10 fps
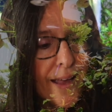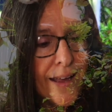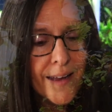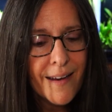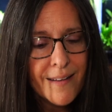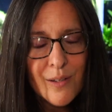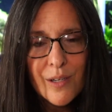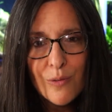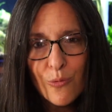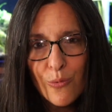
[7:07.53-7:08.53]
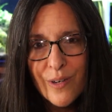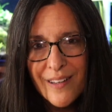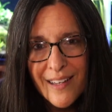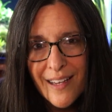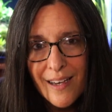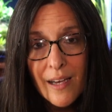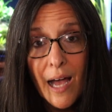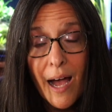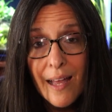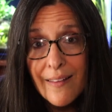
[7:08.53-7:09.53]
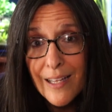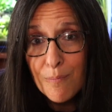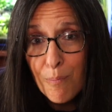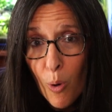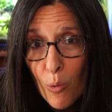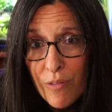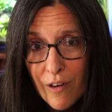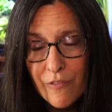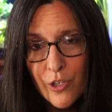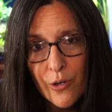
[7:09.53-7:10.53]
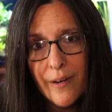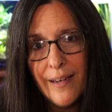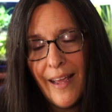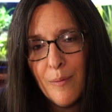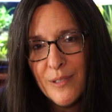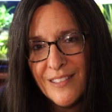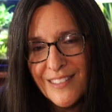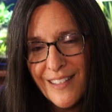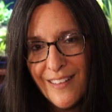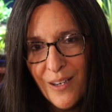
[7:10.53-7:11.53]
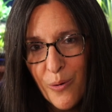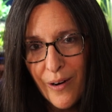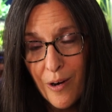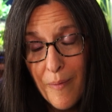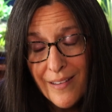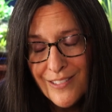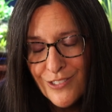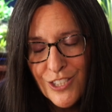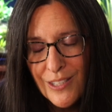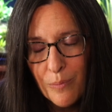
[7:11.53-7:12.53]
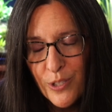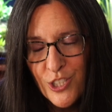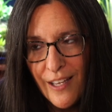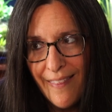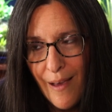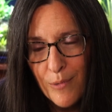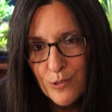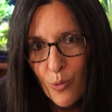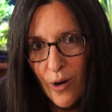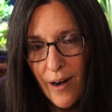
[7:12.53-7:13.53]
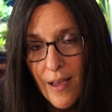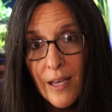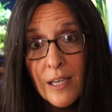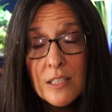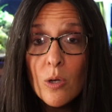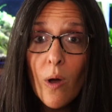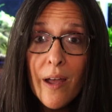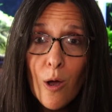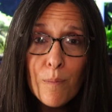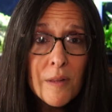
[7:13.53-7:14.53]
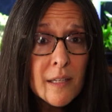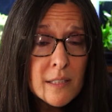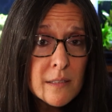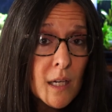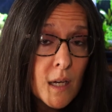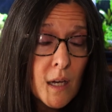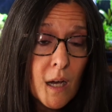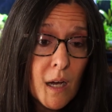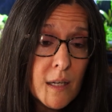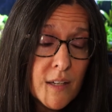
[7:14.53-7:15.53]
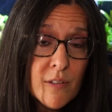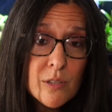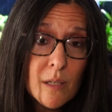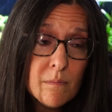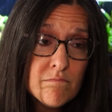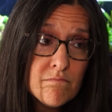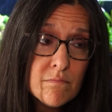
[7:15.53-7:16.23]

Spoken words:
And you can really highlight both of your inhabitants in the aquarium and just appreciate that much more. So I hope these give you some